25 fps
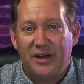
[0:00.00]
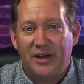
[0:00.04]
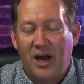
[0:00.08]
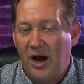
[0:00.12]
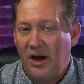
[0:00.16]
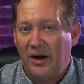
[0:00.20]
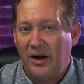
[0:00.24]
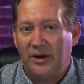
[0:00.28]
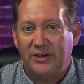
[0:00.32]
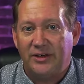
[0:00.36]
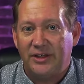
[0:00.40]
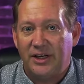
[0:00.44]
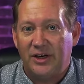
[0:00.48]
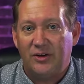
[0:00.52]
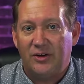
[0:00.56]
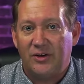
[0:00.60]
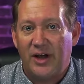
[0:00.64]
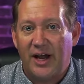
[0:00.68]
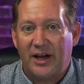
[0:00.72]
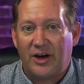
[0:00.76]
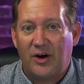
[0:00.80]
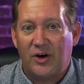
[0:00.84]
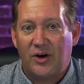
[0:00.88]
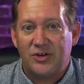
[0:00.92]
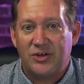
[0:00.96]
Ah, you don't
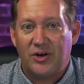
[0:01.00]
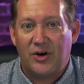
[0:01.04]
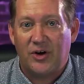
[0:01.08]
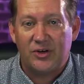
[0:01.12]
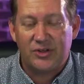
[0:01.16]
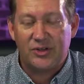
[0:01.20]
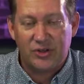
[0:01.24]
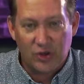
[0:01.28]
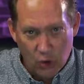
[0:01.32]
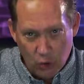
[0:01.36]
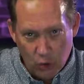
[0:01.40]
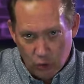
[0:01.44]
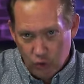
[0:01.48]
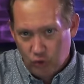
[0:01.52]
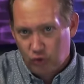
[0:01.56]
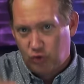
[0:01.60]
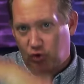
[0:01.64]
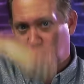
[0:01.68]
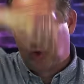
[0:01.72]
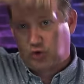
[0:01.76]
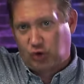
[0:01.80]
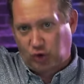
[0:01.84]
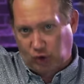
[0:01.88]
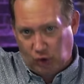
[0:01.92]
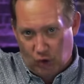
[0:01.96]
like our shirts?
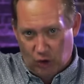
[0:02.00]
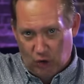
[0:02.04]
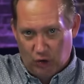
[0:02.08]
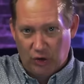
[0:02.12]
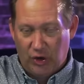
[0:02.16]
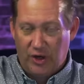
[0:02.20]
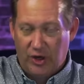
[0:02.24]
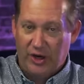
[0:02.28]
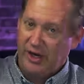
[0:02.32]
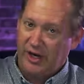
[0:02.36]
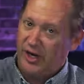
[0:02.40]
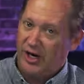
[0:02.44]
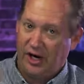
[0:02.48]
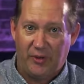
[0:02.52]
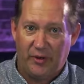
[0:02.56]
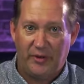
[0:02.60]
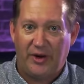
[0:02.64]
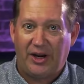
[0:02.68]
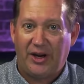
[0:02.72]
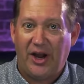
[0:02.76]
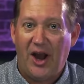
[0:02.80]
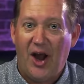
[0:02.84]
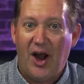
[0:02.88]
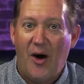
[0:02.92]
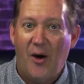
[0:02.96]
Here we
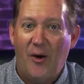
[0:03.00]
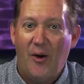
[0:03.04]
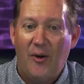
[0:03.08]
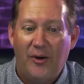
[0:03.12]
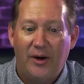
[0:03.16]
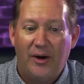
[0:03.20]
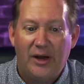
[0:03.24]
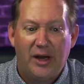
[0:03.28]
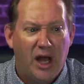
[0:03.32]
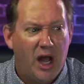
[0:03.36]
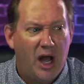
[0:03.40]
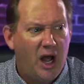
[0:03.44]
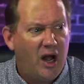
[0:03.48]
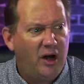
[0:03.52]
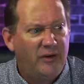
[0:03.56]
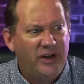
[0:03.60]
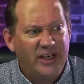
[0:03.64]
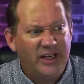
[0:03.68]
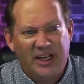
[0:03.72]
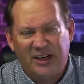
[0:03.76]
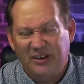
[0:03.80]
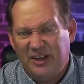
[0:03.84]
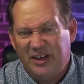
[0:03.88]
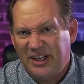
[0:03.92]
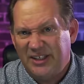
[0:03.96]
go. Oh, we
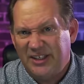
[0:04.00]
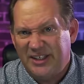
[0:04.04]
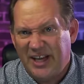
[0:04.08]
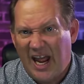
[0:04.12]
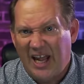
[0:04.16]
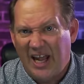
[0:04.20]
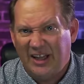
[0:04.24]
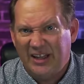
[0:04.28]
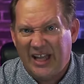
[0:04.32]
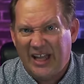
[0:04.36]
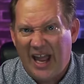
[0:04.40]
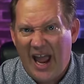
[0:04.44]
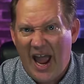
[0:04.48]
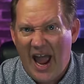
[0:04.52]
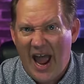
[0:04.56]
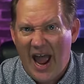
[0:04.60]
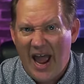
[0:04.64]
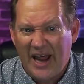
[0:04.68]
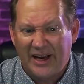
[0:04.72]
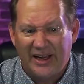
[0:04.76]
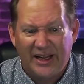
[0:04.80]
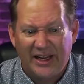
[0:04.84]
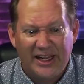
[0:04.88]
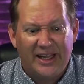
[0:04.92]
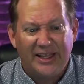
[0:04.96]
didn't intend that.